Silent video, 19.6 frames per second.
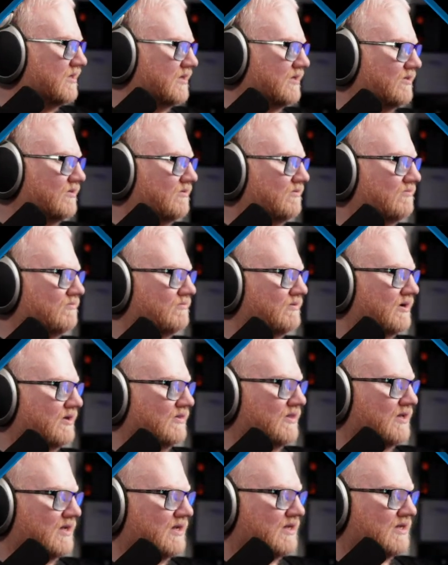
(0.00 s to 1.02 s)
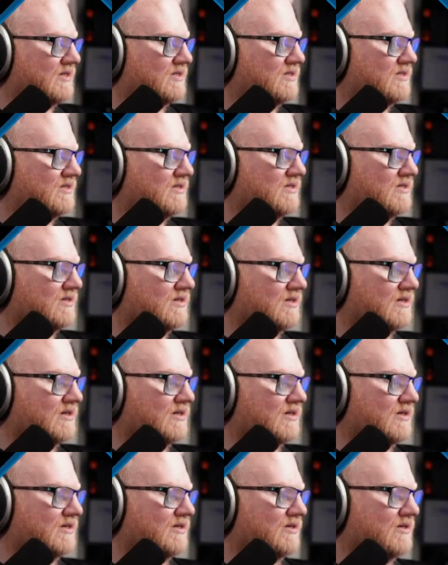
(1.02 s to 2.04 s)
Let's write that
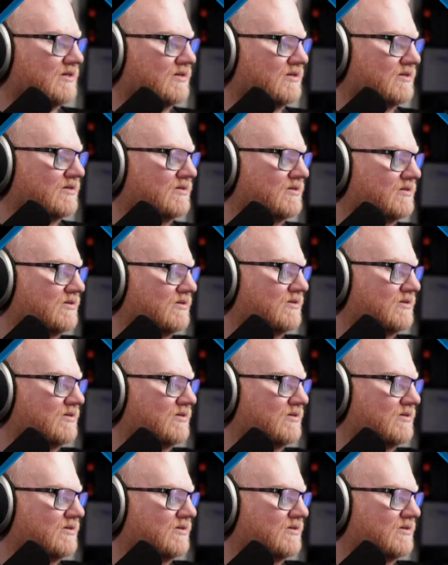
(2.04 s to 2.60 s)
and